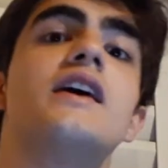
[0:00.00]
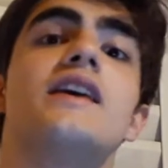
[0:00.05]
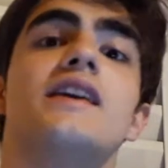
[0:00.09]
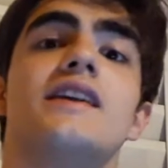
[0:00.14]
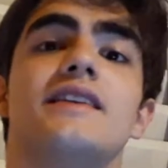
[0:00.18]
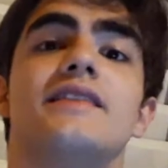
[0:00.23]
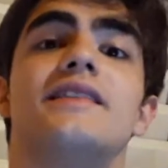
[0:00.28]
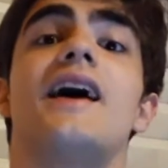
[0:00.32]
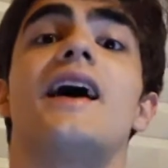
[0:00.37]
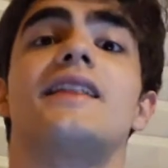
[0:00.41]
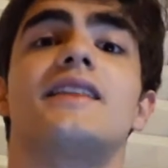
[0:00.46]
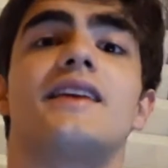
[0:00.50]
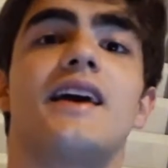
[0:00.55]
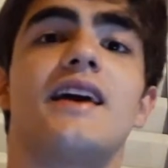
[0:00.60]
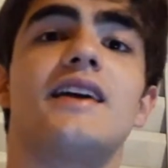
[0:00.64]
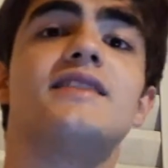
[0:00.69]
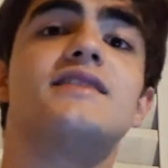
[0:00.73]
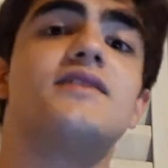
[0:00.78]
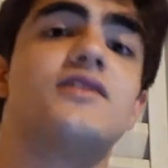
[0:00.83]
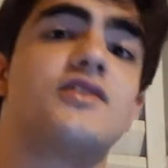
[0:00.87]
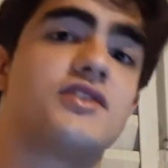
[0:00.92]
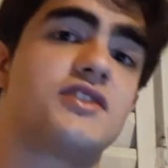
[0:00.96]
in that
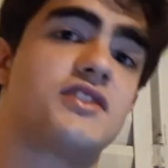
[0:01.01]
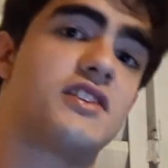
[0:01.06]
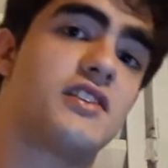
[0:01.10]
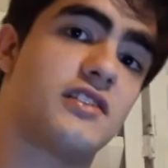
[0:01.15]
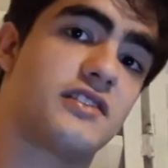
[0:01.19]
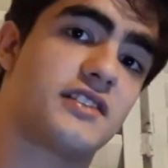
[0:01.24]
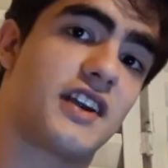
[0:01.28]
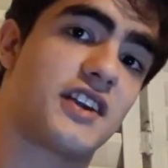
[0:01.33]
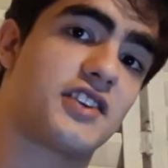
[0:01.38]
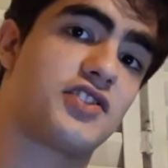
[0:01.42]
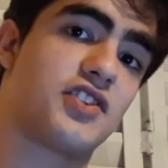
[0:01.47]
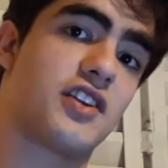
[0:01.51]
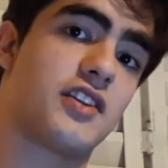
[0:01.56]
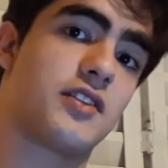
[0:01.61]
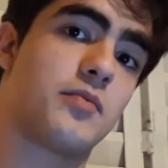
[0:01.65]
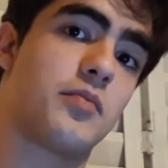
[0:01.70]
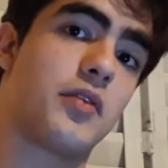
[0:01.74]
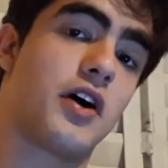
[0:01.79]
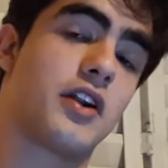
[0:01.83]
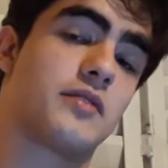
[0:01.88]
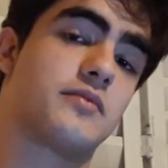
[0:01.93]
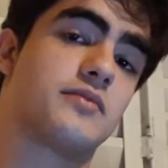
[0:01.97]
case there's still tension at the
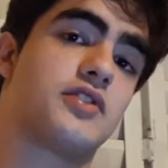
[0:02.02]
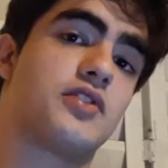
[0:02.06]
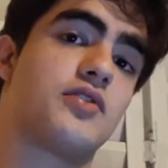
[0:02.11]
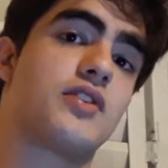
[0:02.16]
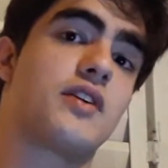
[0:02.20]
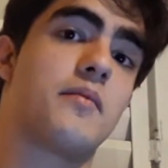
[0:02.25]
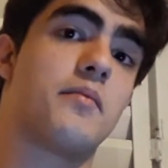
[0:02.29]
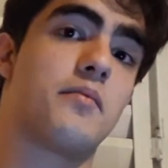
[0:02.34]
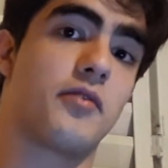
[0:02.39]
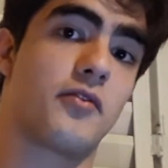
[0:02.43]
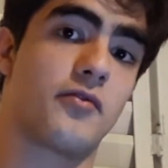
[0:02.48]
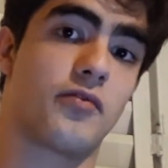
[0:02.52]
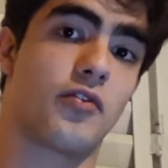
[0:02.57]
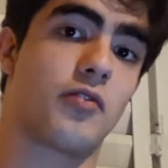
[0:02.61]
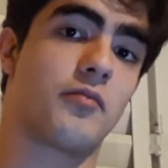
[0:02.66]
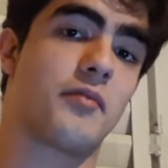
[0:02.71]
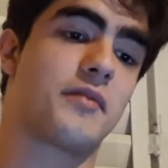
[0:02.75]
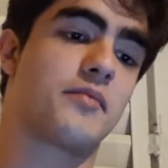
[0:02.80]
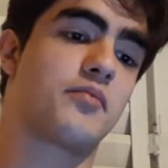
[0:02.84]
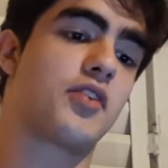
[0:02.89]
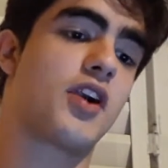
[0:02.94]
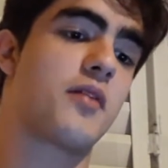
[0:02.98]
bottom, so you can perform
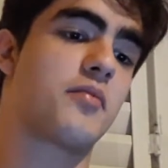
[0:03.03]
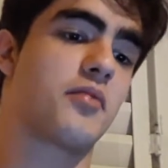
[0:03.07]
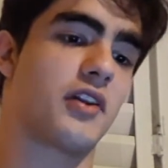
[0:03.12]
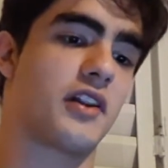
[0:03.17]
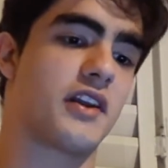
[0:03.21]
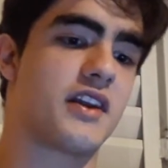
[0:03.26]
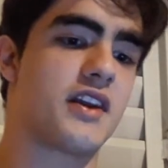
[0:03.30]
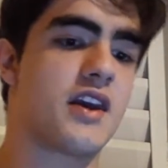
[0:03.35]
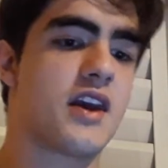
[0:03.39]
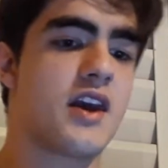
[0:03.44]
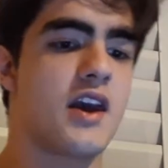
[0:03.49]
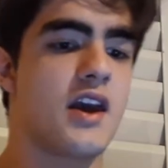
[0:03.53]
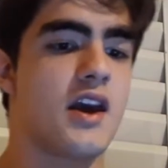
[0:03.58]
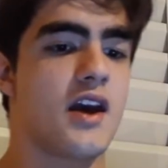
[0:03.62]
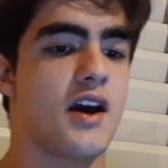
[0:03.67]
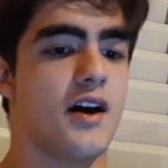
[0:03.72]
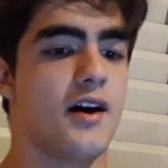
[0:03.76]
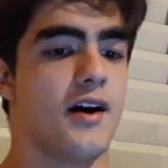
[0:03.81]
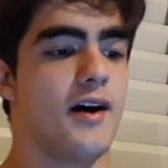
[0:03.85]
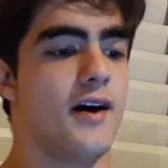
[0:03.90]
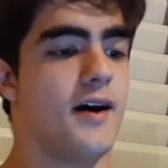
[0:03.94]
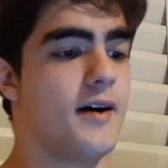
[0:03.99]
it properly.
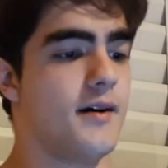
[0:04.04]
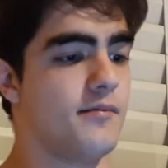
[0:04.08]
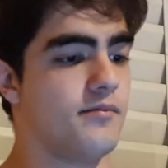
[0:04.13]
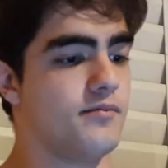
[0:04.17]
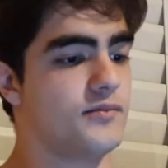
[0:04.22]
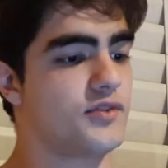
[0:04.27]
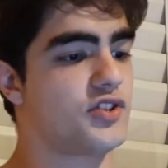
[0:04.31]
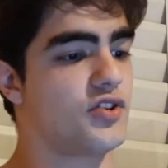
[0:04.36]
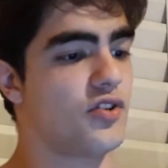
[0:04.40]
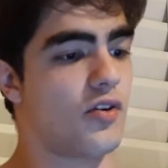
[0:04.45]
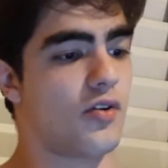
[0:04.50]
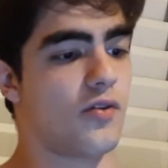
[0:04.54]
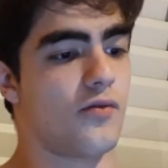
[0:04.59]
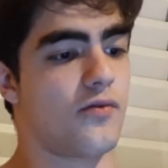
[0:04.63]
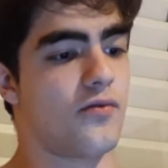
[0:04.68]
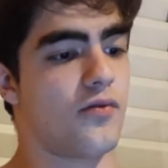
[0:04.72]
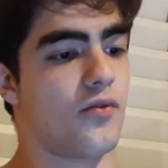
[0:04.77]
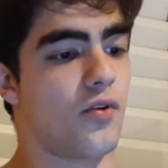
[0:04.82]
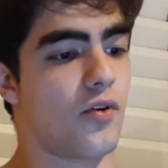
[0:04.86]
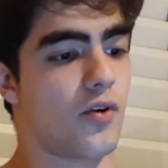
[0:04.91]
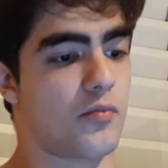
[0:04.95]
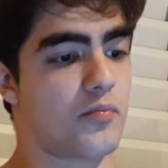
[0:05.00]
So
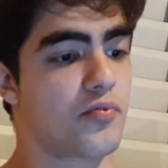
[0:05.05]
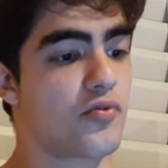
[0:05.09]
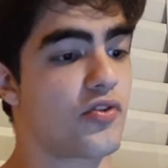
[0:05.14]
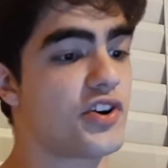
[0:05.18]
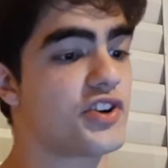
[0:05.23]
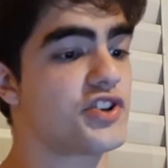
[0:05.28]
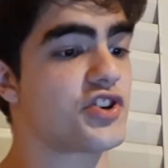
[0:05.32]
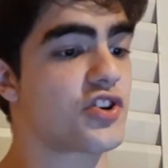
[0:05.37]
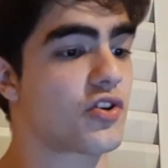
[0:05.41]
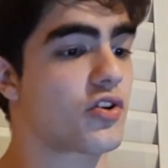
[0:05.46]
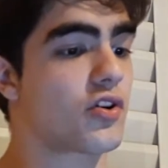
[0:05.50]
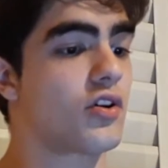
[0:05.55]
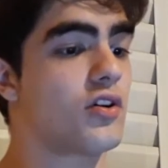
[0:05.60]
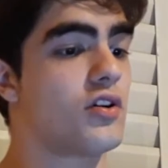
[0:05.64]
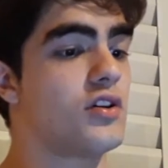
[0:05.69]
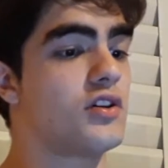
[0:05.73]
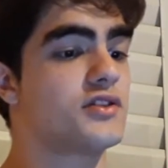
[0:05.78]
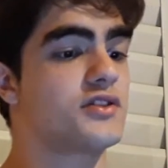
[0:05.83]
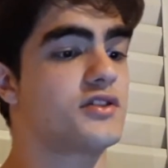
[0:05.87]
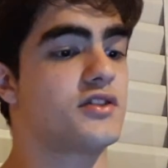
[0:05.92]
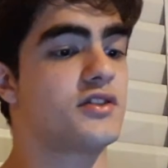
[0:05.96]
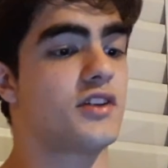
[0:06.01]
for preacher
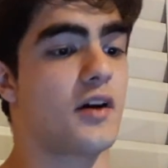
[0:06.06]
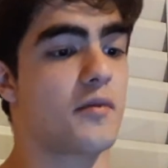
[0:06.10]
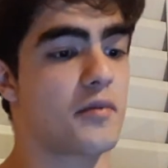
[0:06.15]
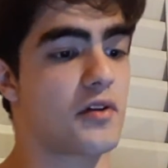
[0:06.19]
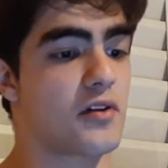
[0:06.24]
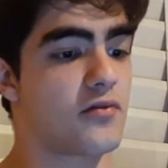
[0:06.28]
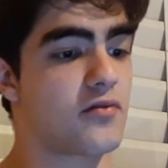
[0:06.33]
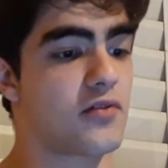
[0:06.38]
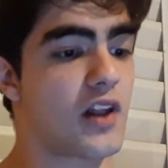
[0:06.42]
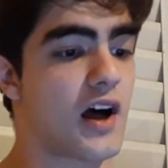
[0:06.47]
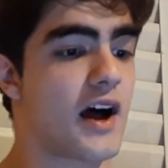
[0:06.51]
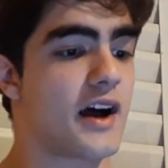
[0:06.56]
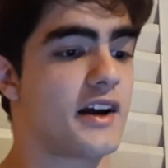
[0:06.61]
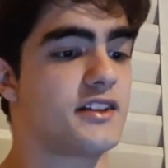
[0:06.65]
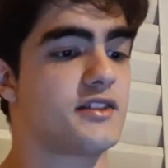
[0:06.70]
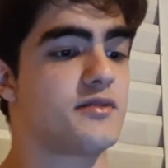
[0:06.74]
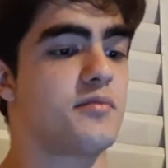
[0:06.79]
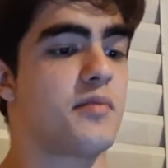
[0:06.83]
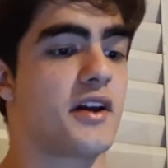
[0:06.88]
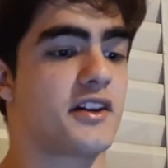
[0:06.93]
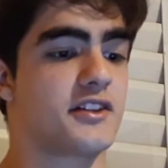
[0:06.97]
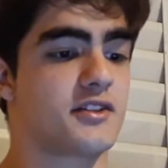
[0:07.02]
curls, dumbbell
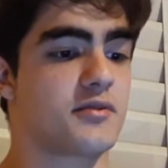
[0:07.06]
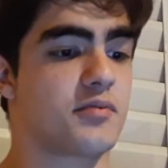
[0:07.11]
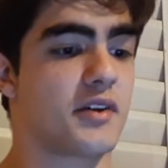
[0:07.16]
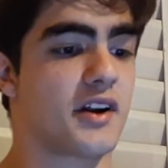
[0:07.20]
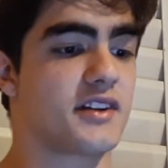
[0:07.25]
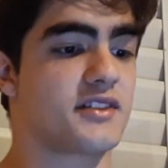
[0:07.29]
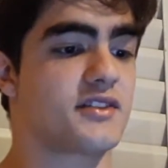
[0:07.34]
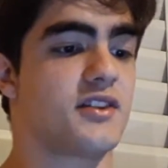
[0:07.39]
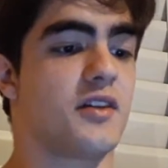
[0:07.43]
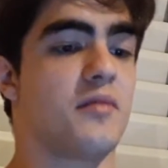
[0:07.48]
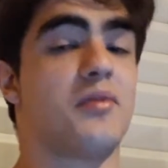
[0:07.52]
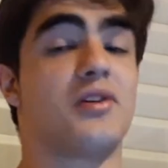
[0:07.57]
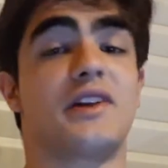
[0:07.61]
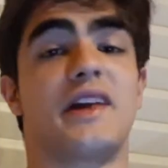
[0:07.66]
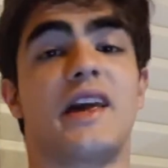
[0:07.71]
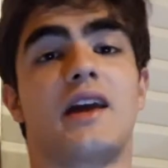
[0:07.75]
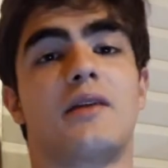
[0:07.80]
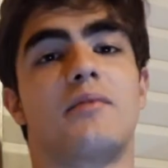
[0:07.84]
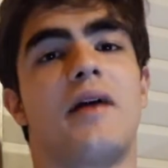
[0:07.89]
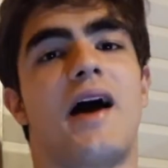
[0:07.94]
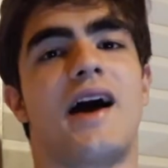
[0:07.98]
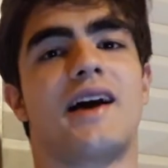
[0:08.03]
flies, bench press, dumbbell
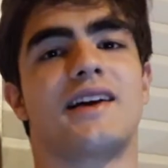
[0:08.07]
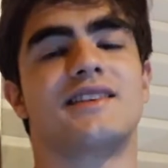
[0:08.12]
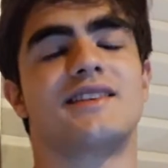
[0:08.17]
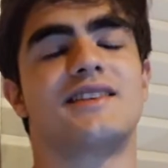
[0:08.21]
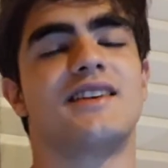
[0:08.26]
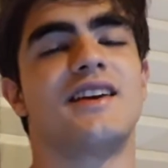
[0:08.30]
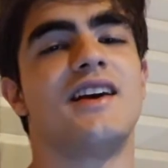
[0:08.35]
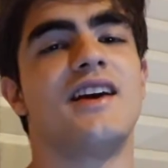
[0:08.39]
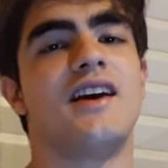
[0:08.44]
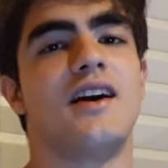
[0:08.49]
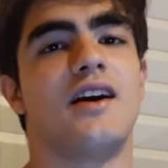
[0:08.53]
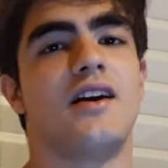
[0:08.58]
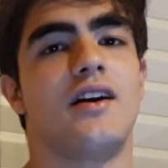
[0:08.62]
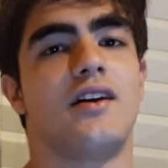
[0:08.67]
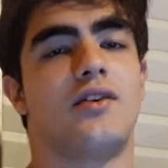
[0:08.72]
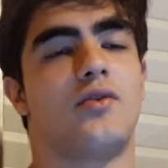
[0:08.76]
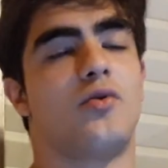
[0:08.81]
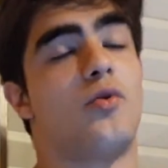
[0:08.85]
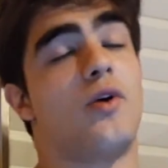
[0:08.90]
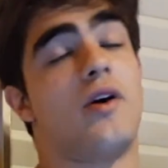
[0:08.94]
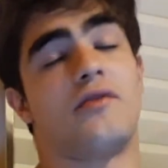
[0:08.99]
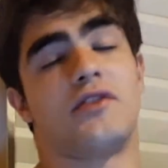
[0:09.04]
kickbacks,
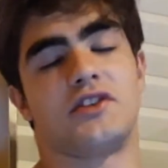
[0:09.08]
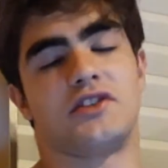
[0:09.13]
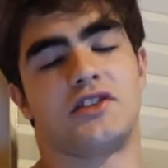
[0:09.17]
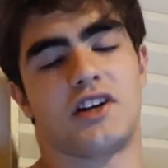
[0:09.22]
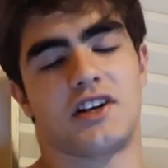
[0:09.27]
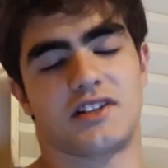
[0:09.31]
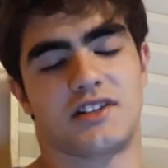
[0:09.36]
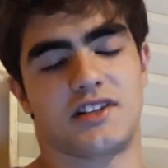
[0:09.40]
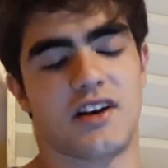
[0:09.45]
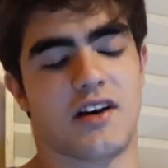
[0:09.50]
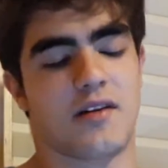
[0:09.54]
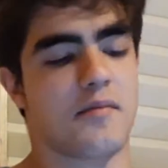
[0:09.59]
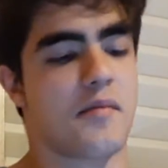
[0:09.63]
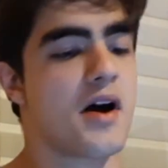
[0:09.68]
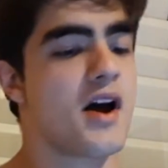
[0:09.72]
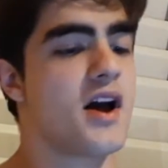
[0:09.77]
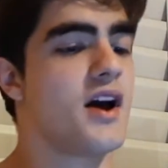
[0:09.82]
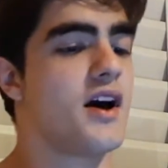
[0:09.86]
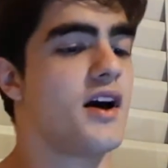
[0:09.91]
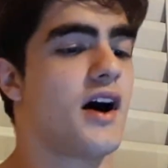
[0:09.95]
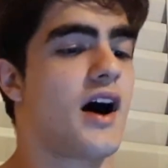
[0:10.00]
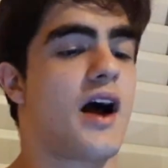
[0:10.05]
whoever does them,
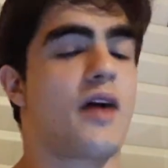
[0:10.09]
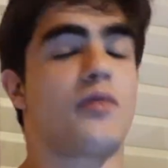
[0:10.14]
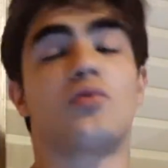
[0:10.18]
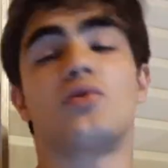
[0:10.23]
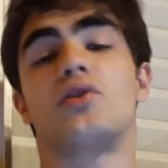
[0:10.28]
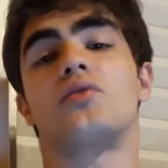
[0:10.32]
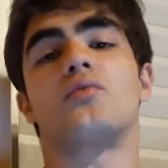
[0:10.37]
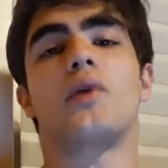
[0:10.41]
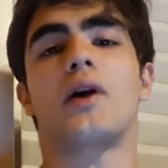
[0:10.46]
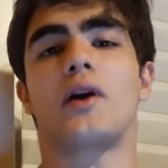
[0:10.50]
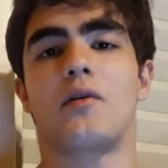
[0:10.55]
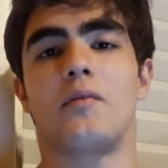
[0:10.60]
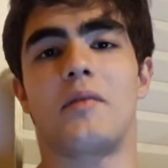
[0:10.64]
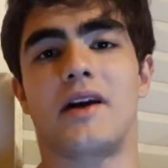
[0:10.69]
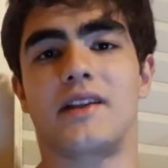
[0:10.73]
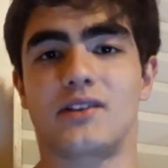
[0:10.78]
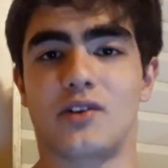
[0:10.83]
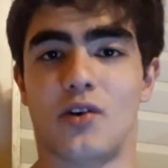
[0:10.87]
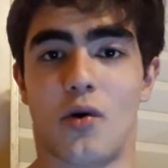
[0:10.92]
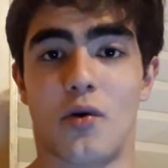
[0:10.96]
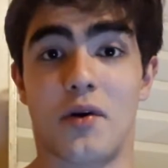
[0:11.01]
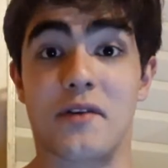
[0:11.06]
I wouldn't
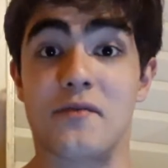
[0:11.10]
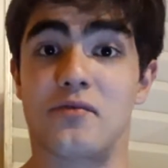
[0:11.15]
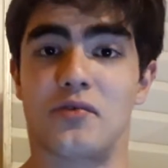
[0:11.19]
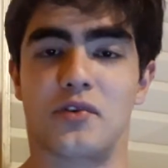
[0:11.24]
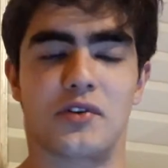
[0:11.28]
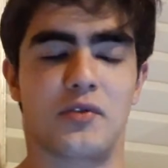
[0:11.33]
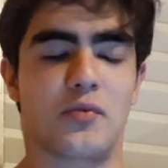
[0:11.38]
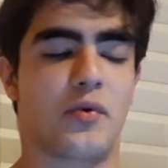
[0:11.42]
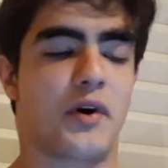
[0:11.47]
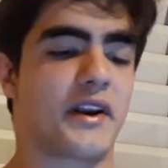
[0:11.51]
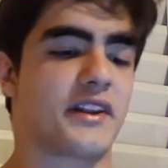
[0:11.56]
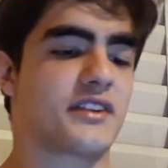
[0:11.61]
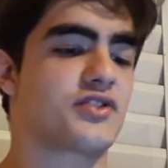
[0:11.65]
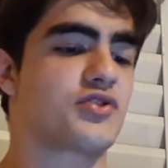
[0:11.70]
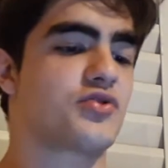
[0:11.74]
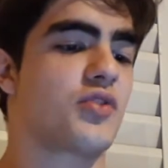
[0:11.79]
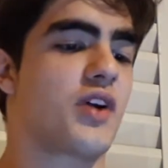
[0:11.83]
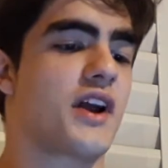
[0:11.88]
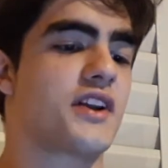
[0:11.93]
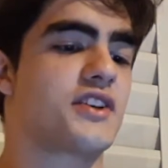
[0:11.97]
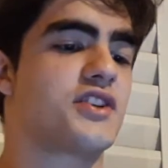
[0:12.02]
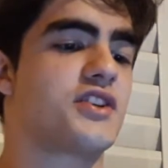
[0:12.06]
recommend going for the weighted
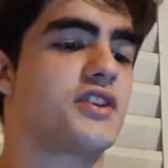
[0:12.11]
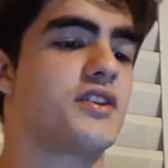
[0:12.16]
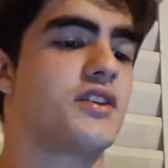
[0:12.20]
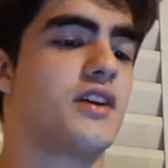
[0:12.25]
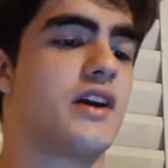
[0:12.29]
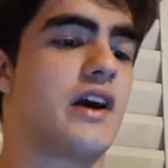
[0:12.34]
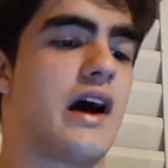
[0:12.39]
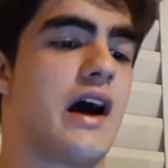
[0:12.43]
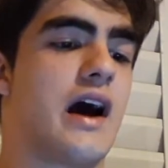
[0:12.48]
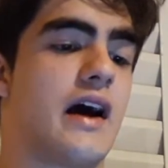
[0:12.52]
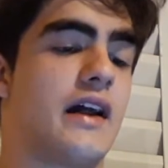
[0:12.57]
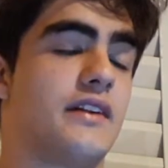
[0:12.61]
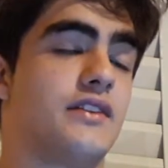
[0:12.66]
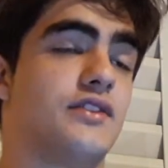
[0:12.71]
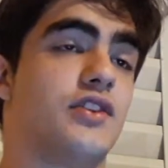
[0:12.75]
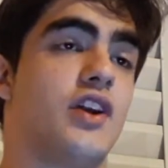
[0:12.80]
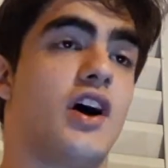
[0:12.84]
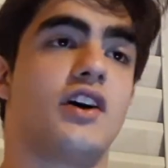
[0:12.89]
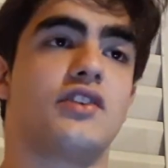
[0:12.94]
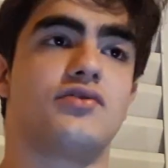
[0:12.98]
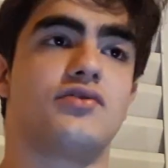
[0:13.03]
stretch and